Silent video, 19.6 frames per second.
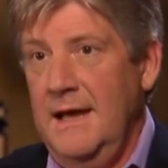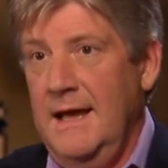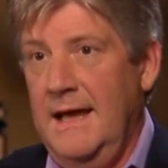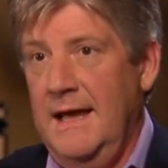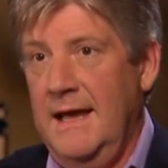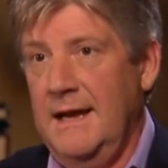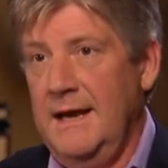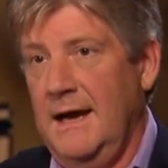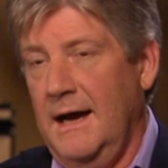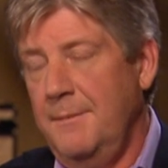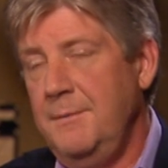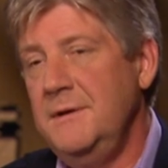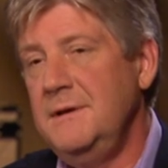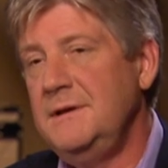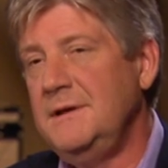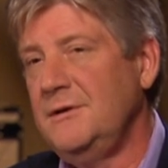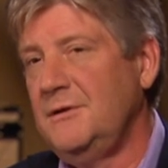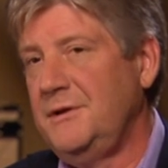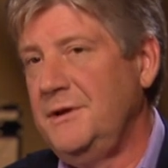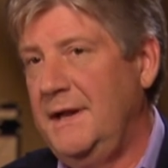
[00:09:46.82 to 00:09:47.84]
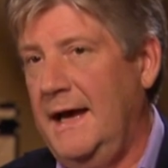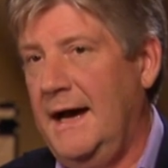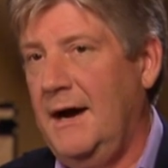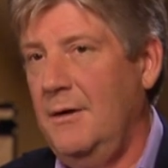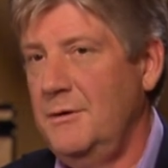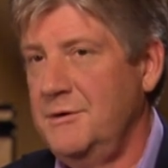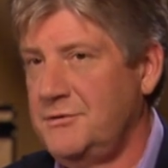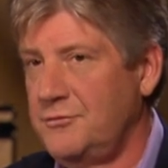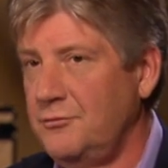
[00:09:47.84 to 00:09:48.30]
And up until
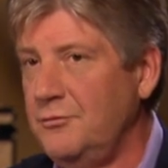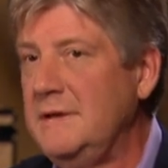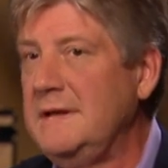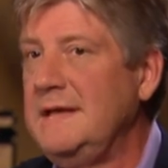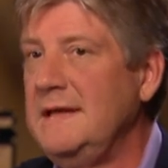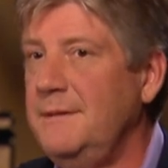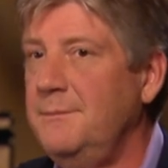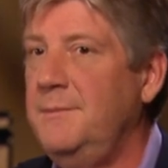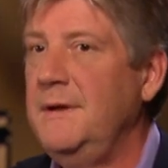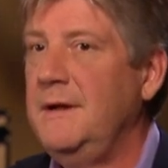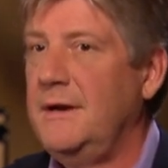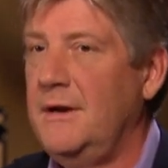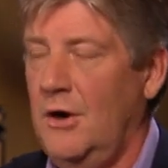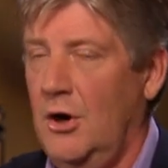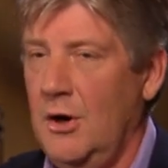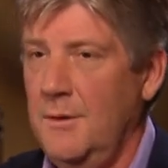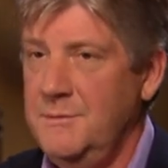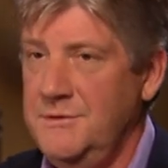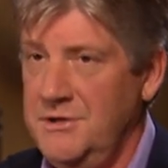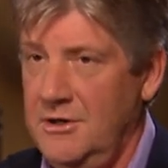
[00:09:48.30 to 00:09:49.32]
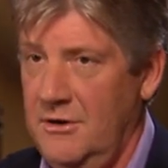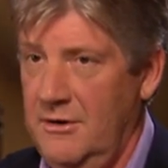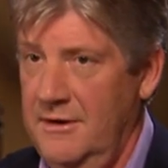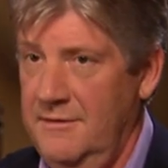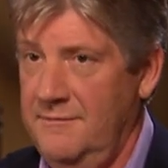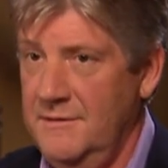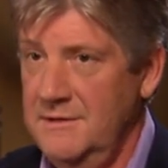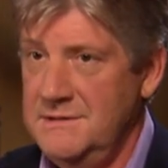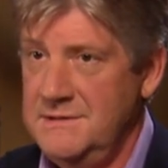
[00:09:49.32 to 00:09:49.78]
now, it's really been armchair
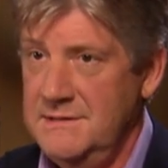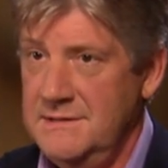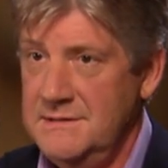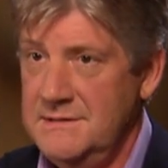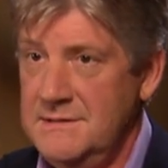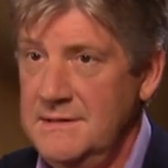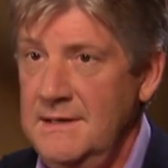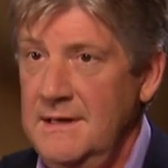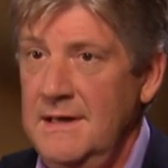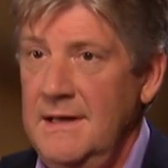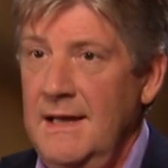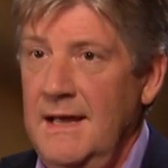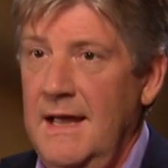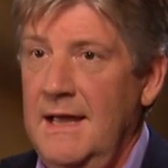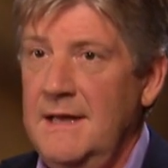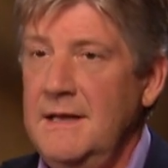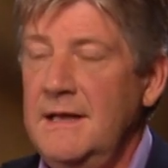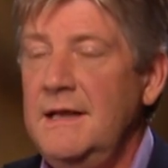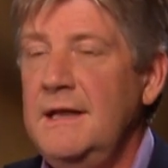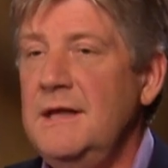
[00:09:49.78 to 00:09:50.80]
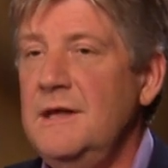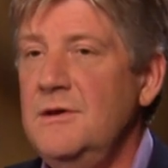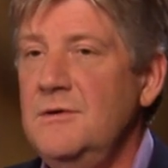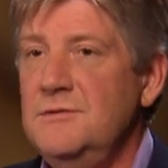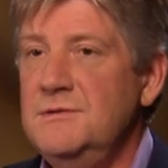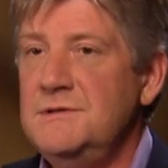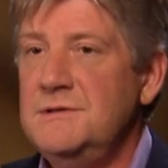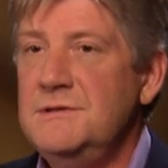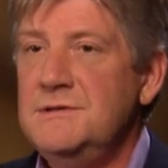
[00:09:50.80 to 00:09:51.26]
inferences. And then they
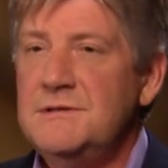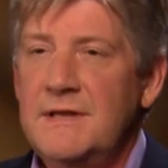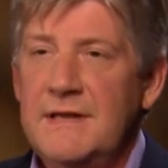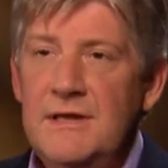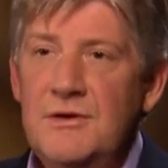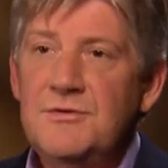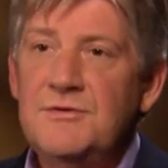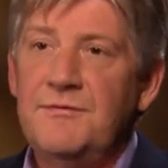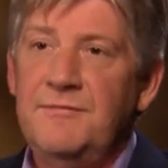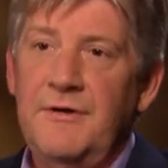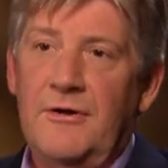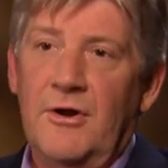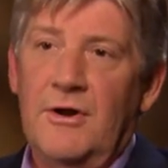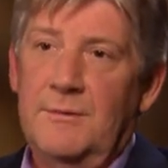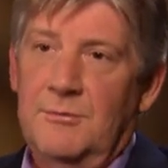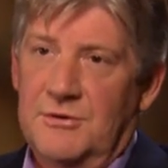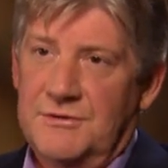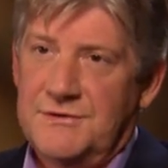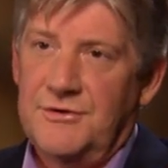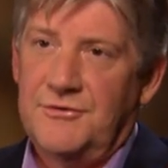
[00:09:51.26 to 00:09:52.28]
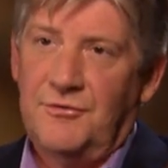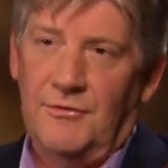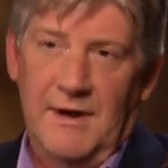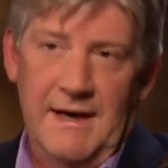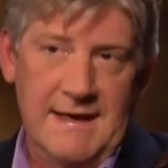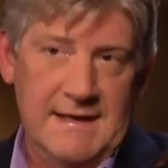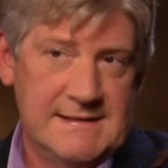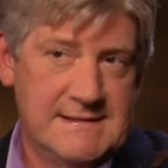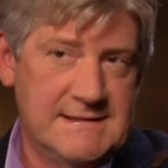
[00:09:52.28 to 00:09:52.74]
use variables to
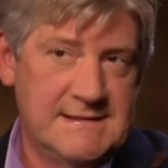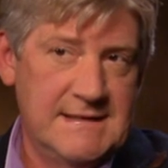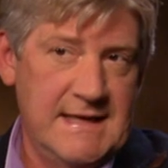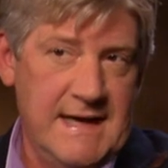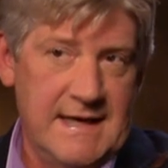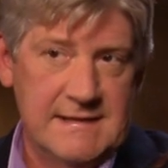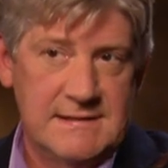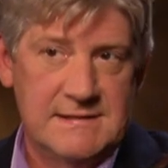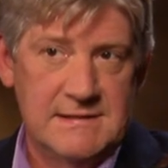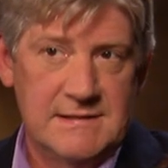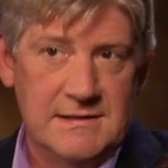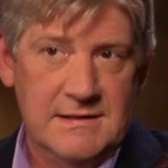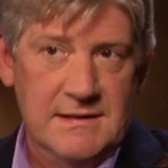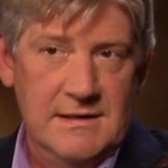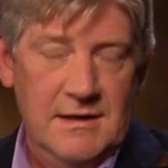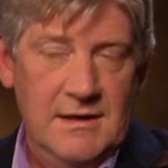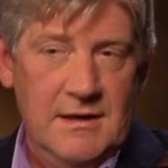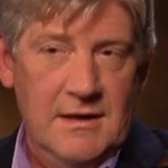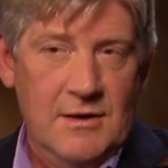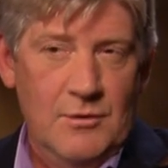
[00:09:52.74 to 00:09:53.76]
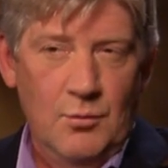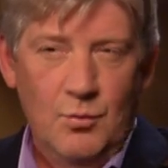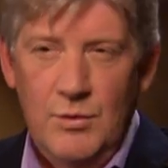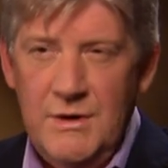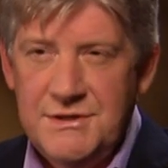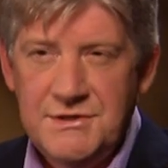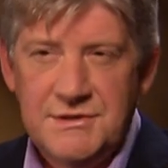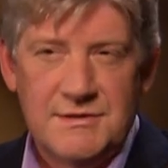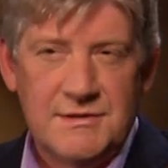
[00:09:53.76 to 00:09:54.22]
try and assess
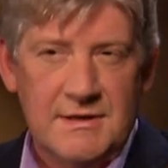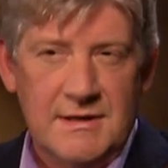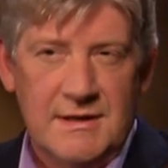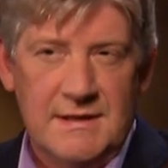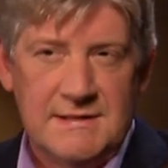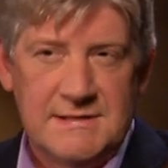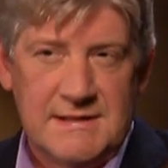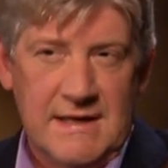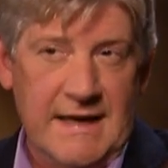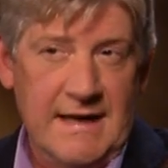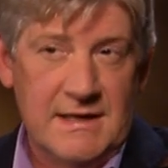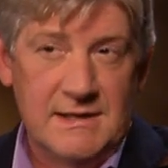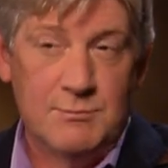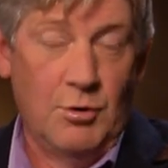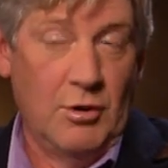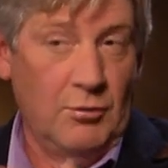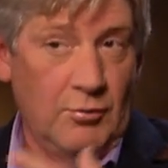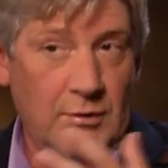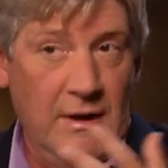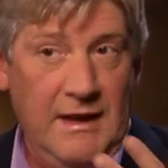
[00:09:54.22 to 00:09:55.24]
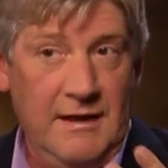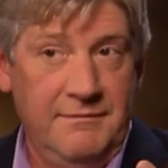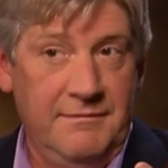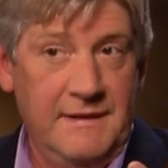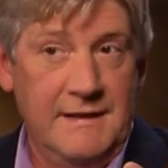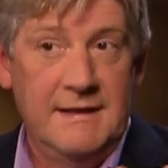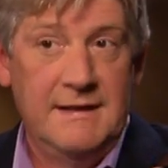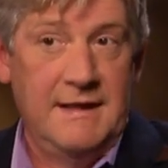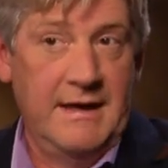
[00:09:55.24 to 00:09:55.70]
which site is more
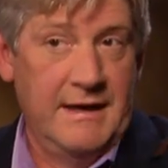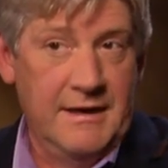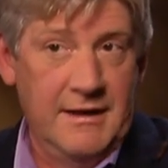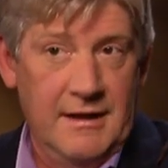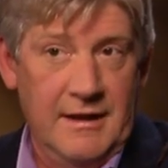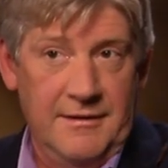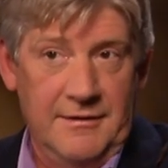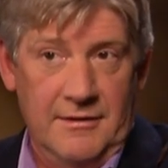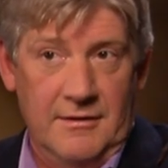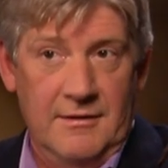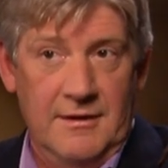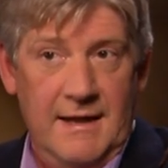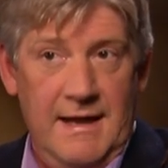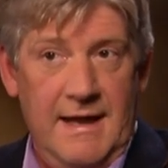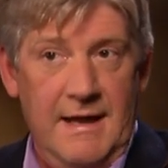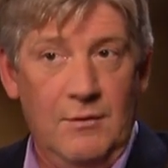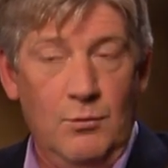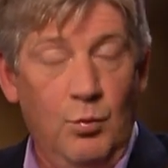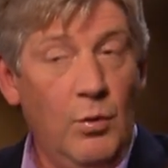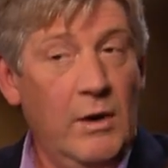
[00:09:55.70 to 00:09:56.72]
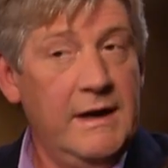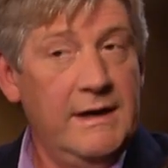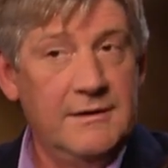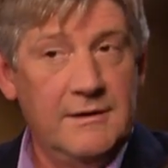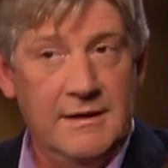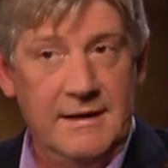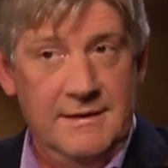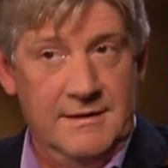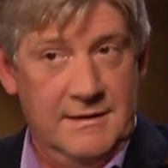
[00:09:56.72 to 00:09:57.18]
relevant than another. And one of
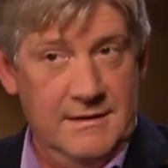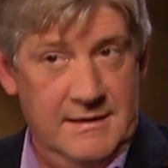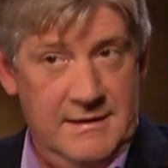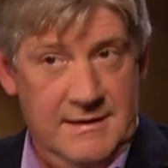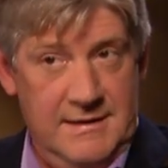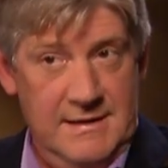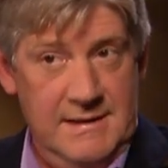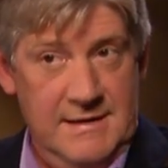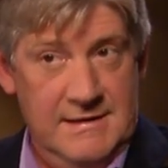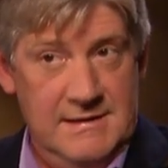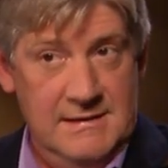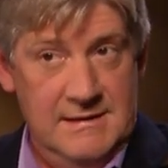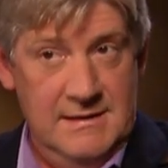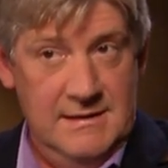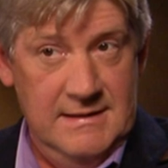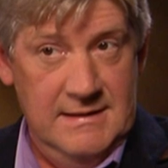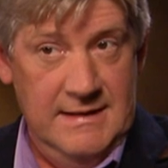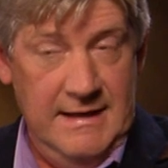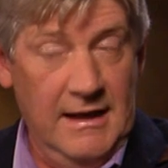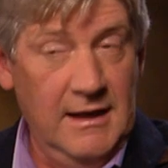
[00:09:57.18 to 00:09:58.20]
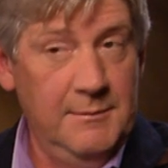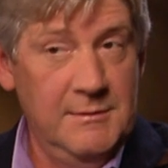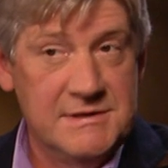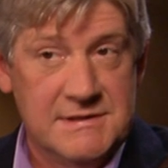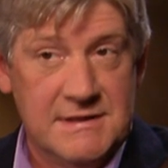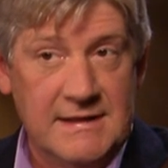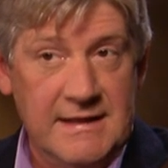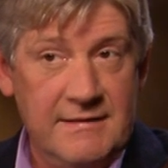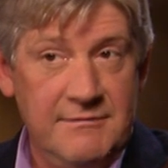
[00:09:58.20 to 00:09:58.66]
the
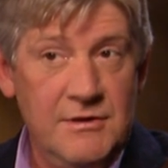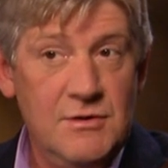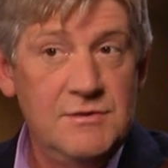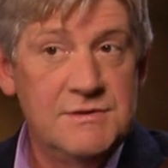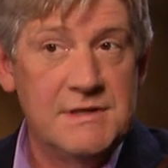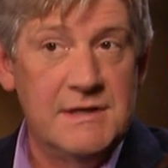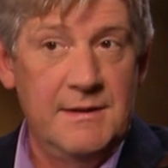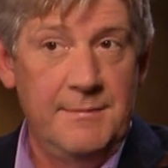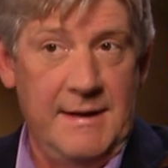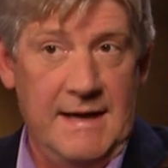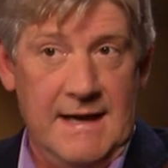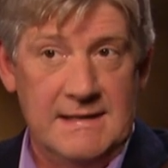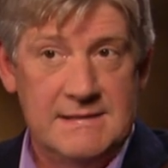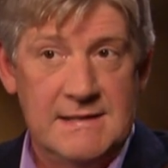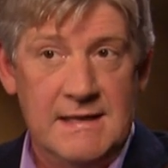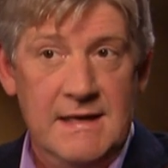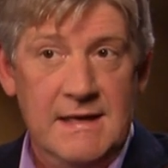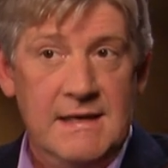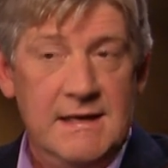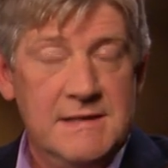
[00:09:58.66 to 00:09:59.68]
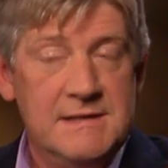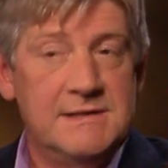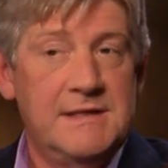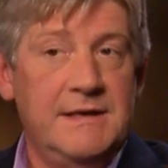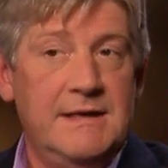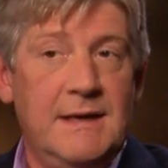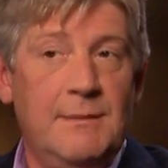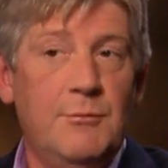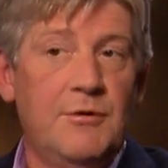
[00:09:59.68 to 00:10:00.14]
elements that they've used in the past is
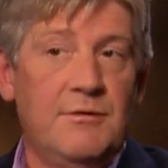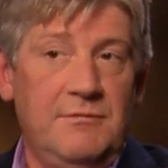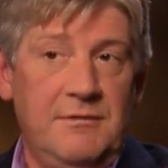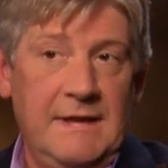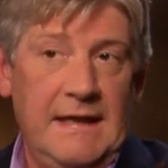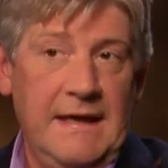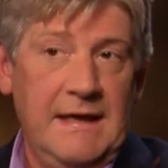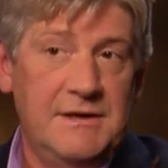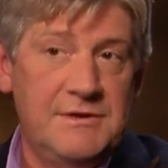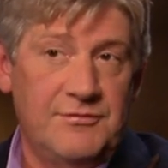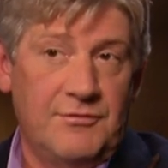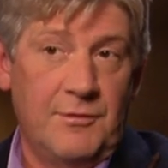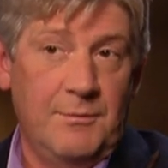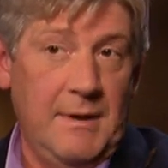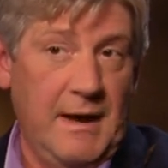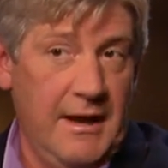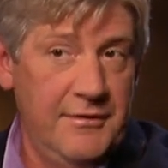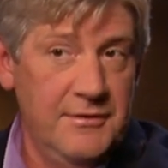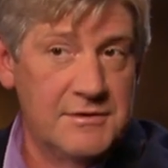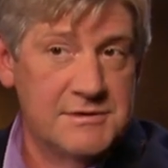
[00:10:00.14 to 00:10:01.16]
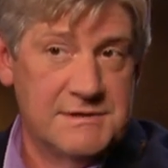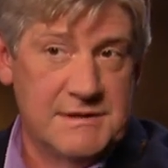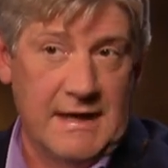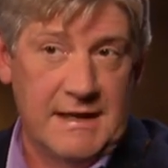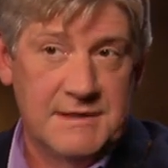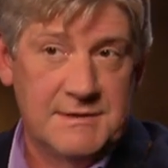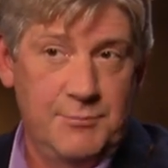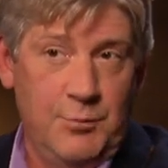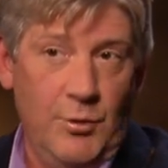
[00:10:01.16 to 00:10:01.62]
the number of links from other
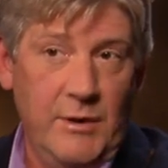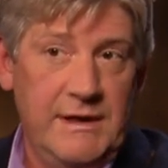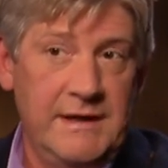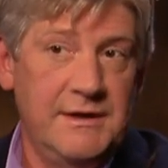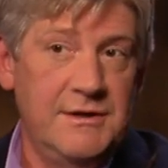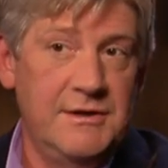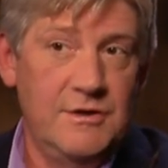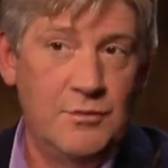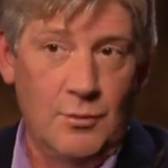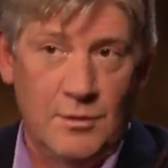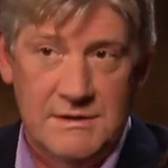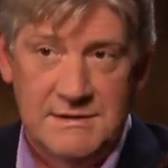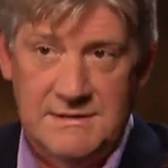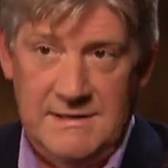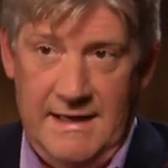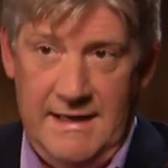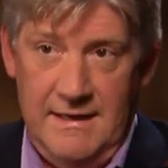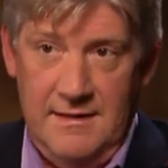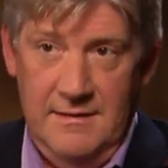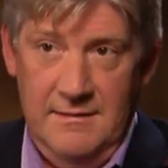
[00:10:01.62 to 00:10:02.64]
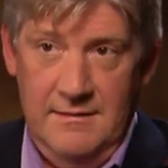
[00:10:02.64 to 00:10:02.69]
sites pointing to your site.